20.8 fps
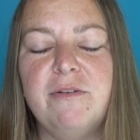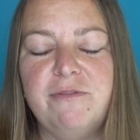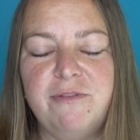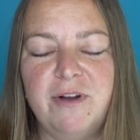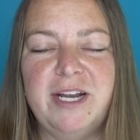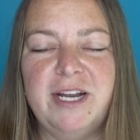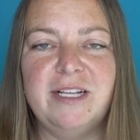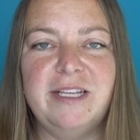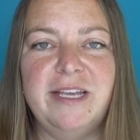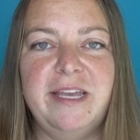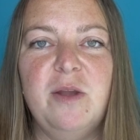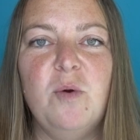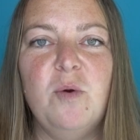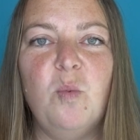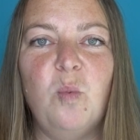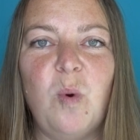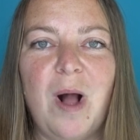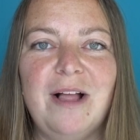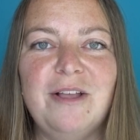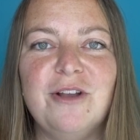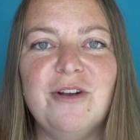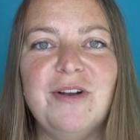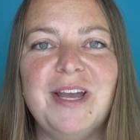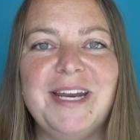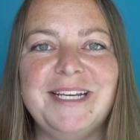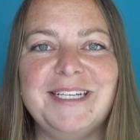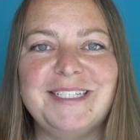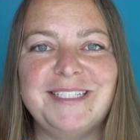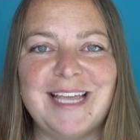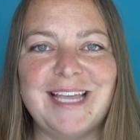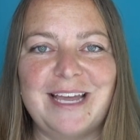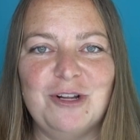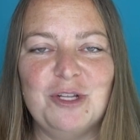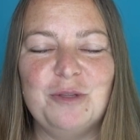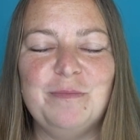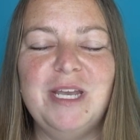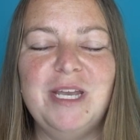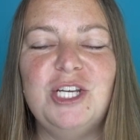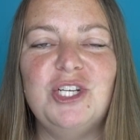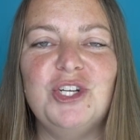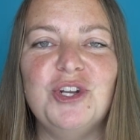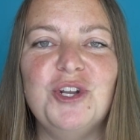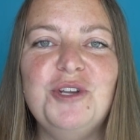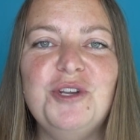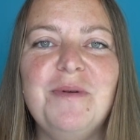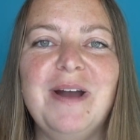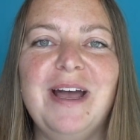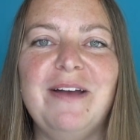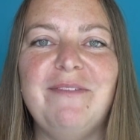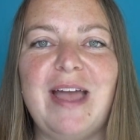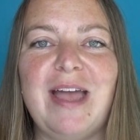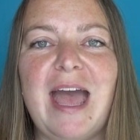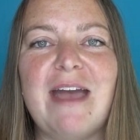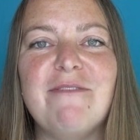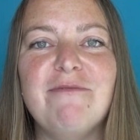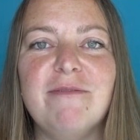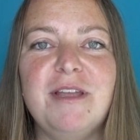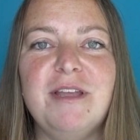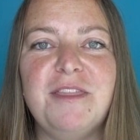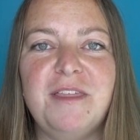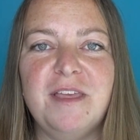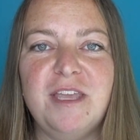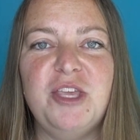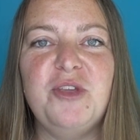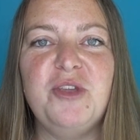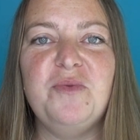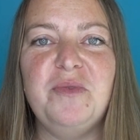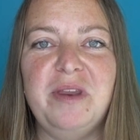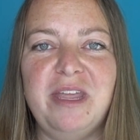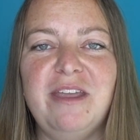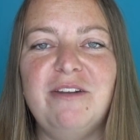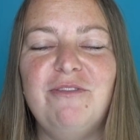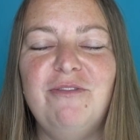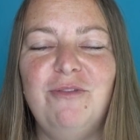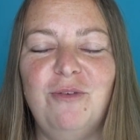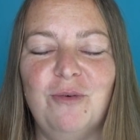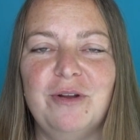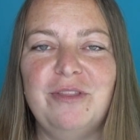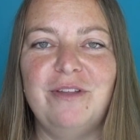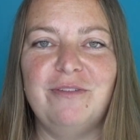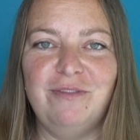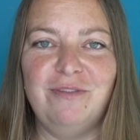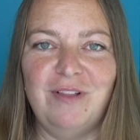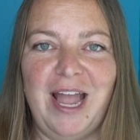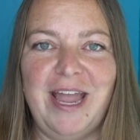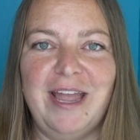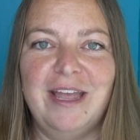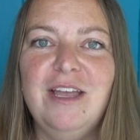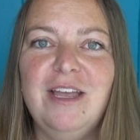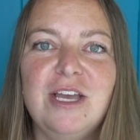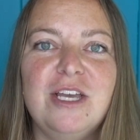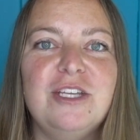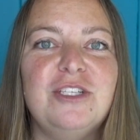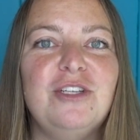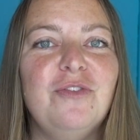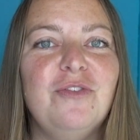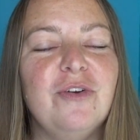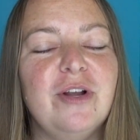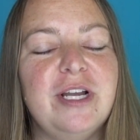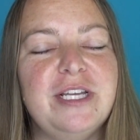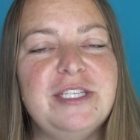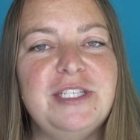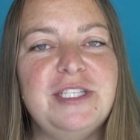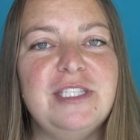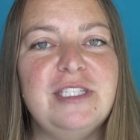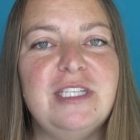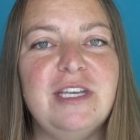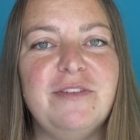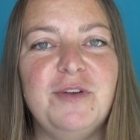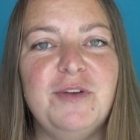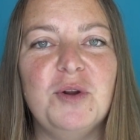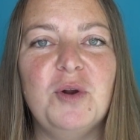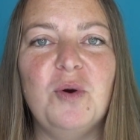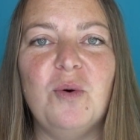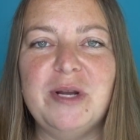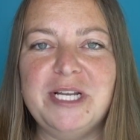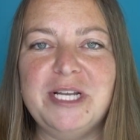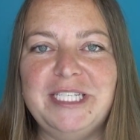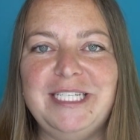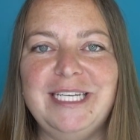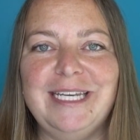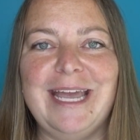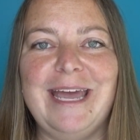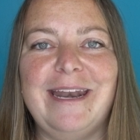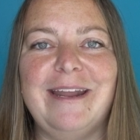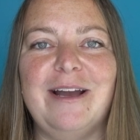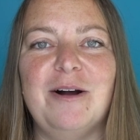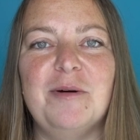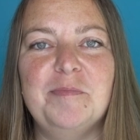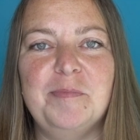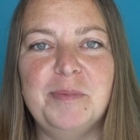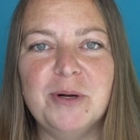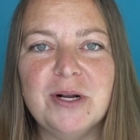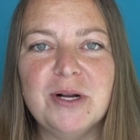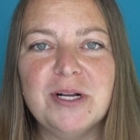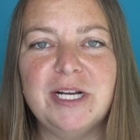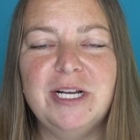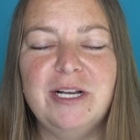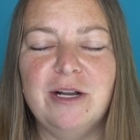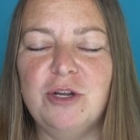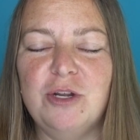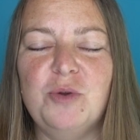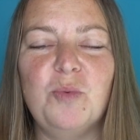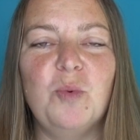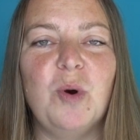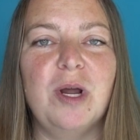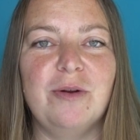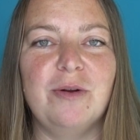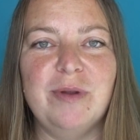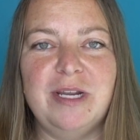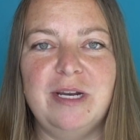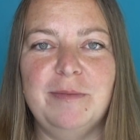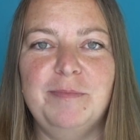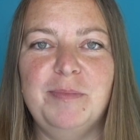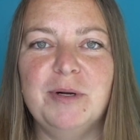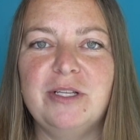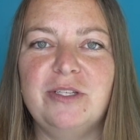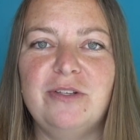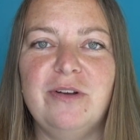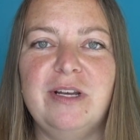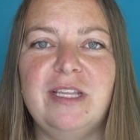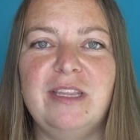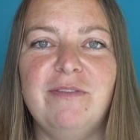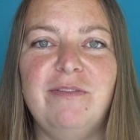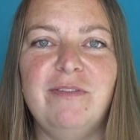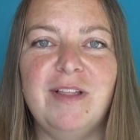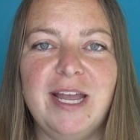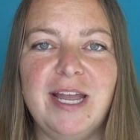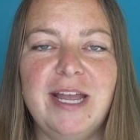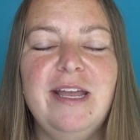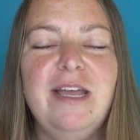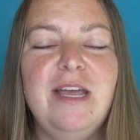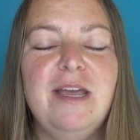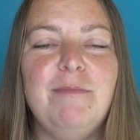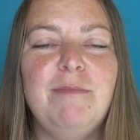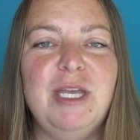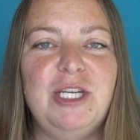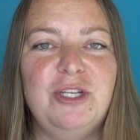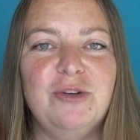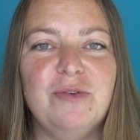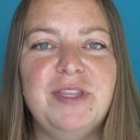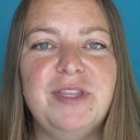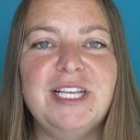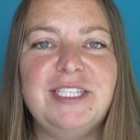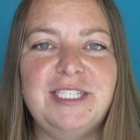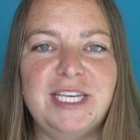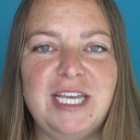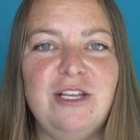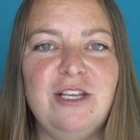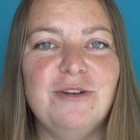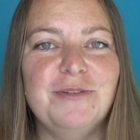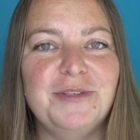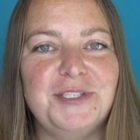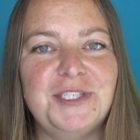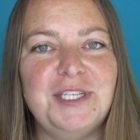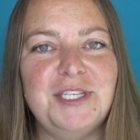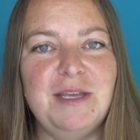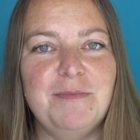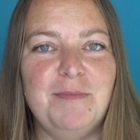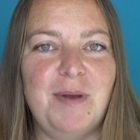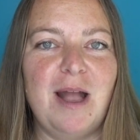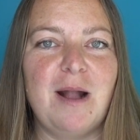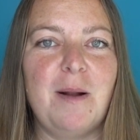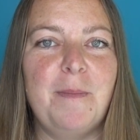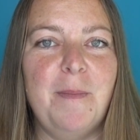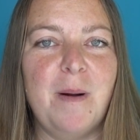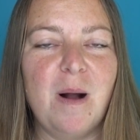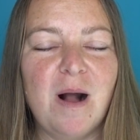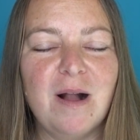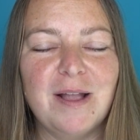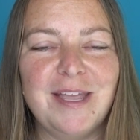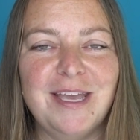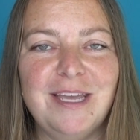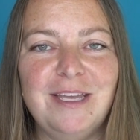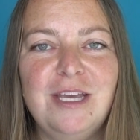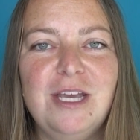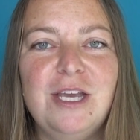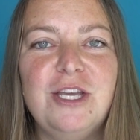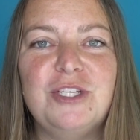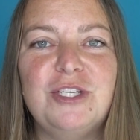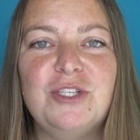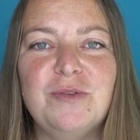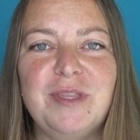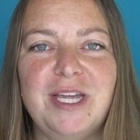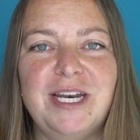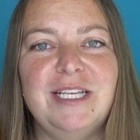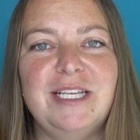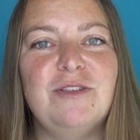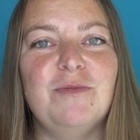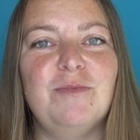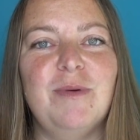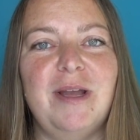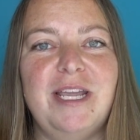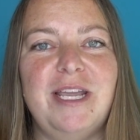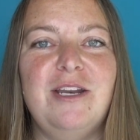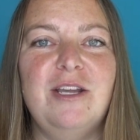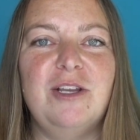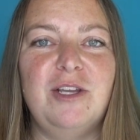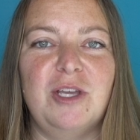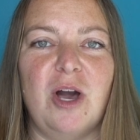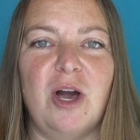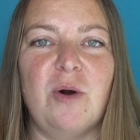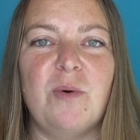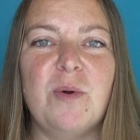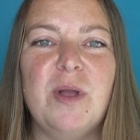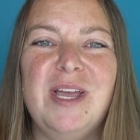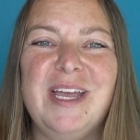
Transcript: Finally, while you're getting settled, make sure you have everything you need for the flight. So for instance, if you're going to get a book or you want to read a book during the flight, make sure that's in your seat back pocket so that it's ready to go.